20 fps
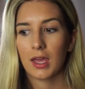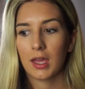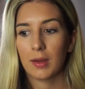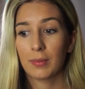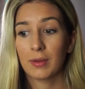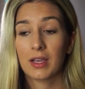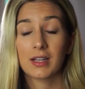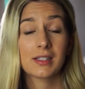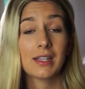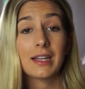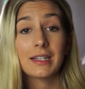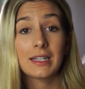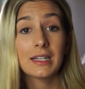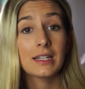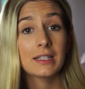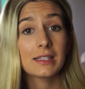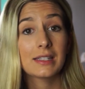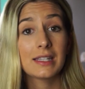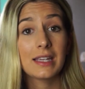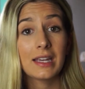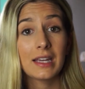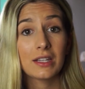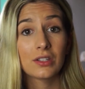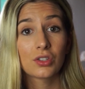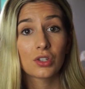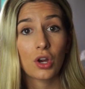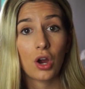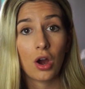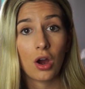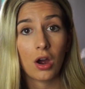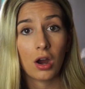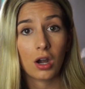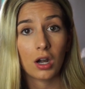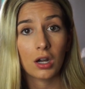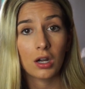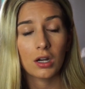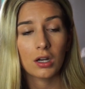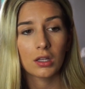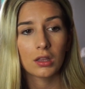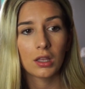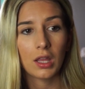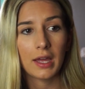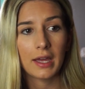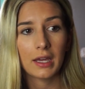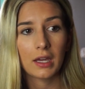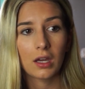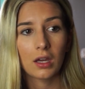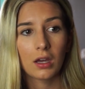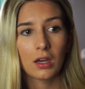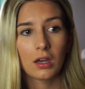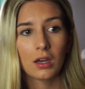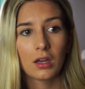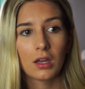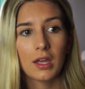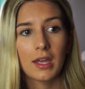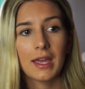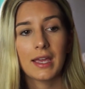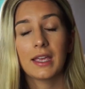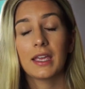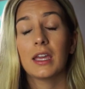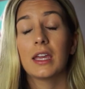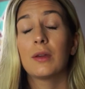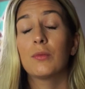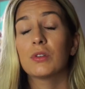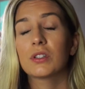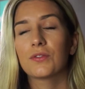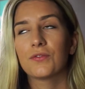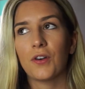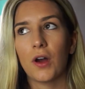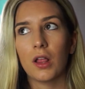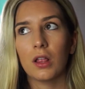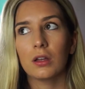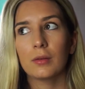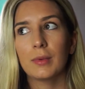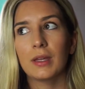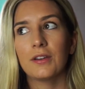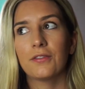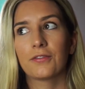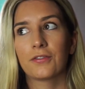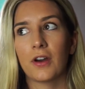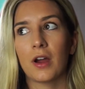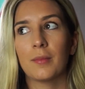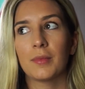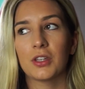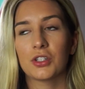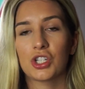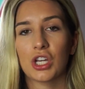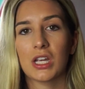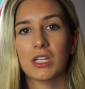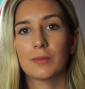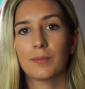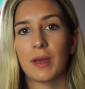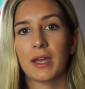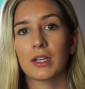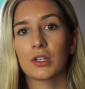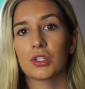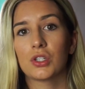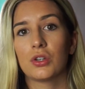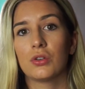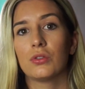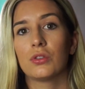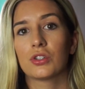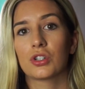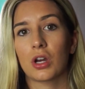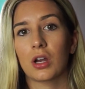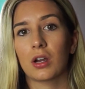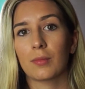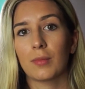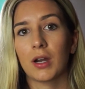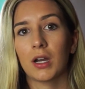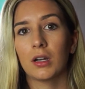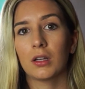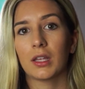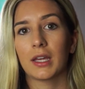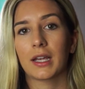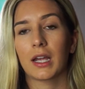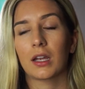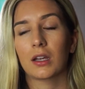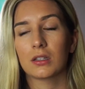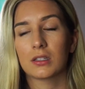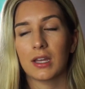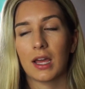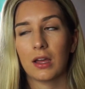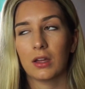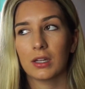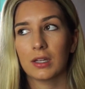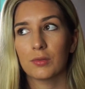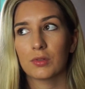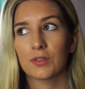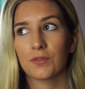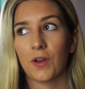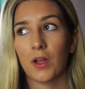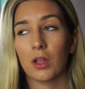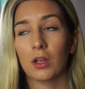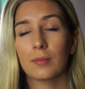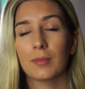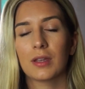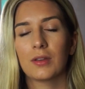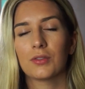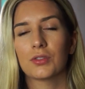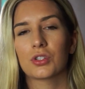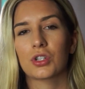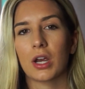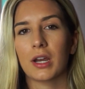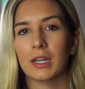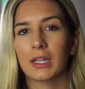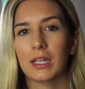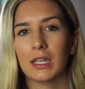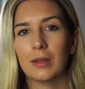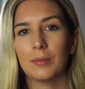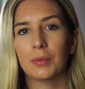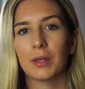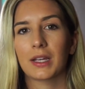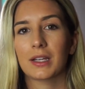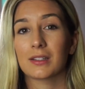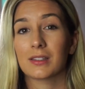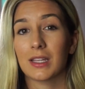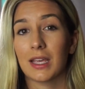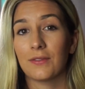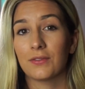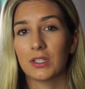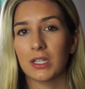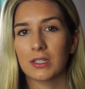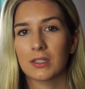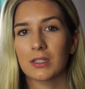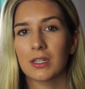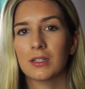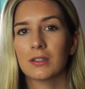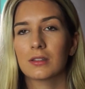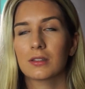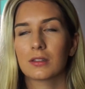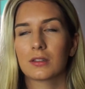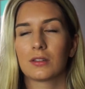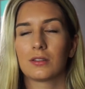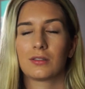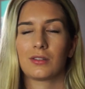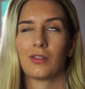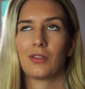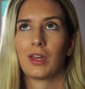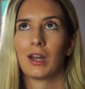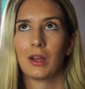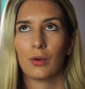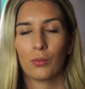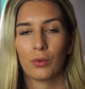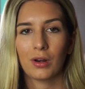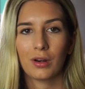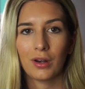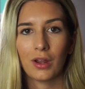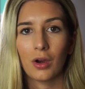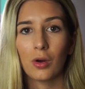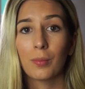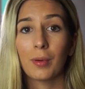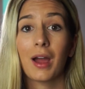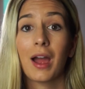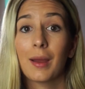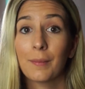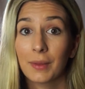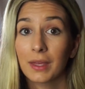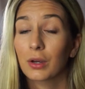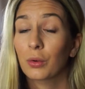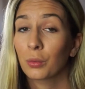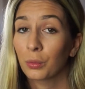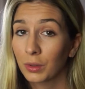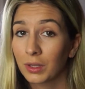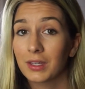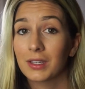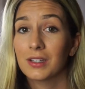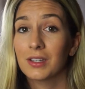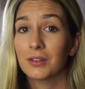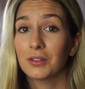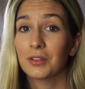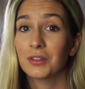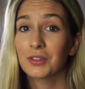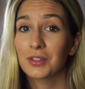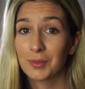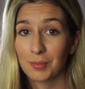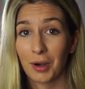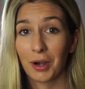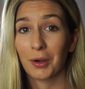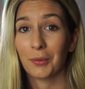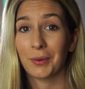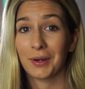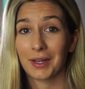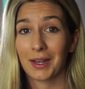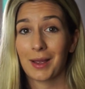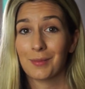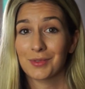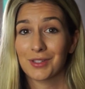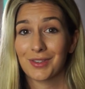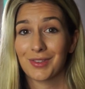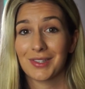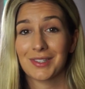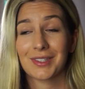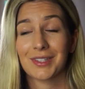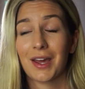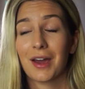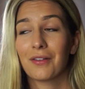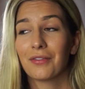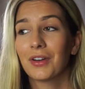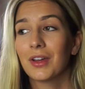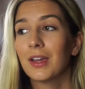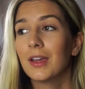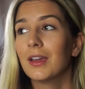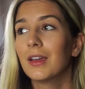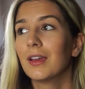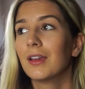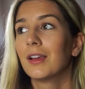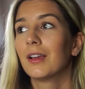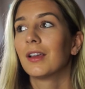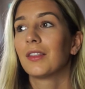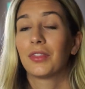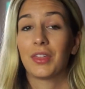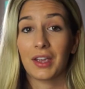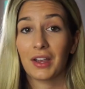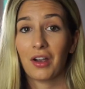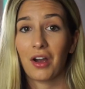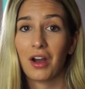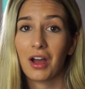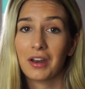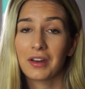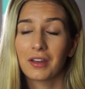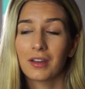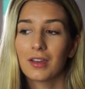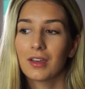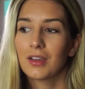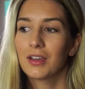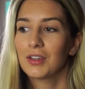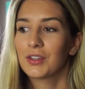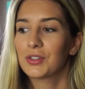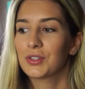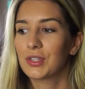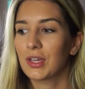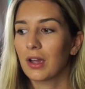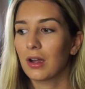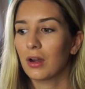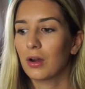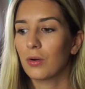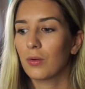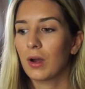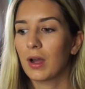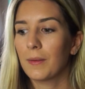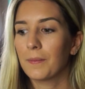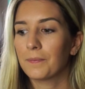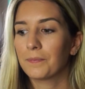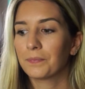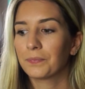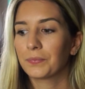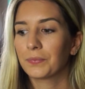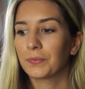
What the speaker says: because I didn't see his car. Like he was following me from the Chase Bank to the Drug Mart. Like I could tell he was following, but he was trying to keep like a safe distance so that I wouldn't know. But I'm like really smart when it comes to this stuff, thank God. So